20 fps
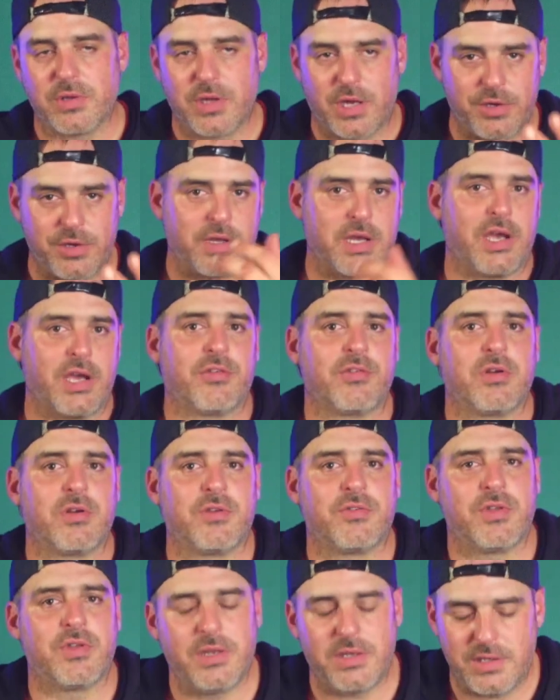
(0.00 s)
guys are
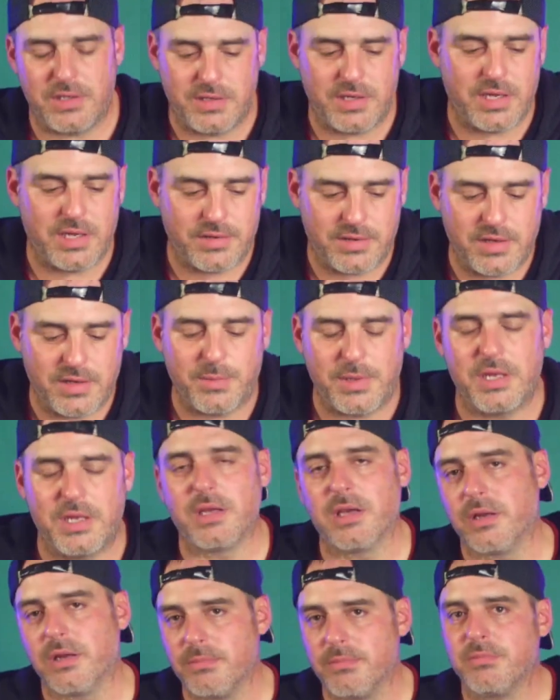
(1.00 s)
saying, yeah, duh, man, you got to
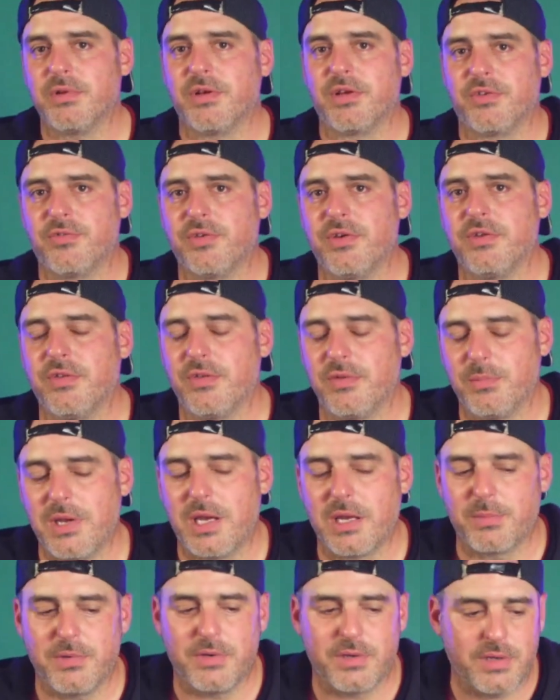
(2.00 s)
plug it straight to the
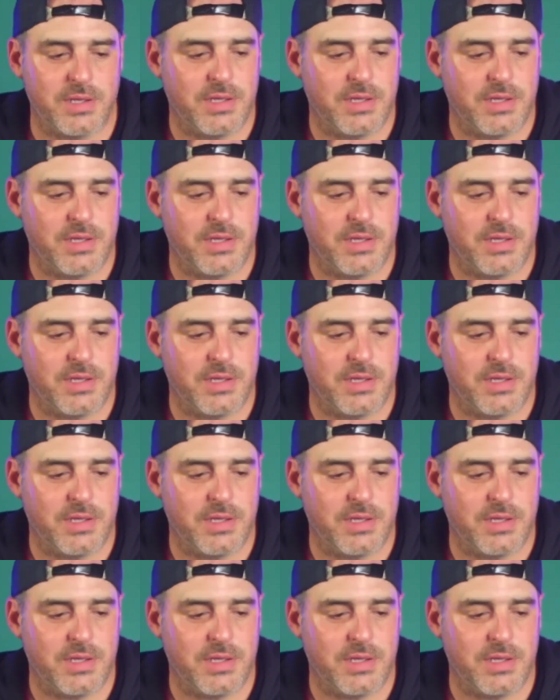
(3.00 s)
MacBook.